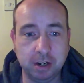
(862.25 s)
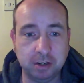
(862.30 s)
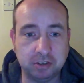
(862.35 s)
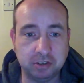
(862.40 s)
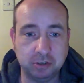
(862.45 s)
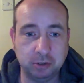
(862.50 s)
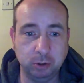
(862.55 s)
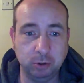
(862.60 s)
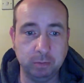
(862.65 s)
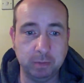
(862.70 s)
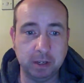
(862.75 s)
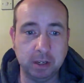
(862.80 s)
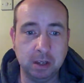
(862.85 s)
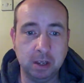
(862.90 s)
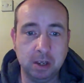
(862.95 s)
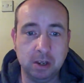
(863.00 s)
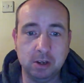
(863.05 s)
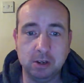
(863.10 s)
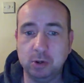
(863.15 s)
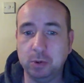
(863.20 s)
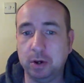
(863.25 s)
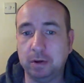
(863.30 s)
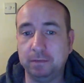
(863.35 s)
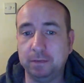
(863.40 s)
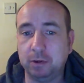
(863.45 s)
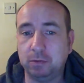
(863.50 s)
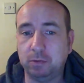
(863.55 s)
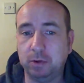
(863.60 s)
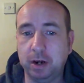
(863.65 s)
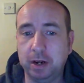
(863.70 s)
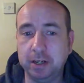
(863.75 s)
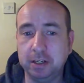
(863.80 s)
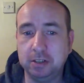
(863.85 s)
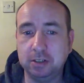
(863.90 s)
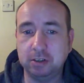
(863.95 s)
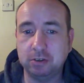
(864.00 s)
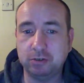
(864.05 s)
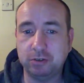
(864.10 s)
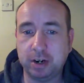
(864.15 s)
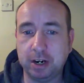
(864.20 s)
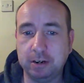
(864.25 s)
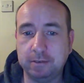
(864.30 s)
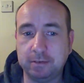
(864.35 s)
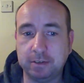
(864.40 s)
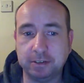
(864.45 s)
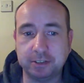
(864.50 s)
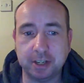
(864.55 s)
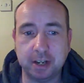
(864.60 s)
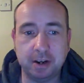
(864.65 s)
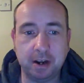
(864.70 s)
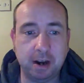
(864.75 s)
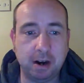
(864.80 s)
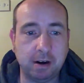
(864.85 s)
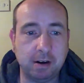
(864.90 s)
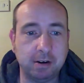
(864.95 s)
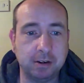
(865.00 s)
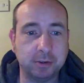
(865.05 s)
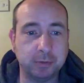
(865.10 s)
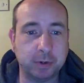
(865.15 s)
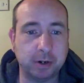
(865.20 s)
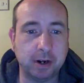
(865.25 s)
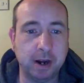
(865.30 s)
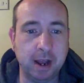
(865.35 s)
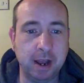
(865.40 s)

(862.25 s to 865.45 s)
assuming you have the right drivers and hardware.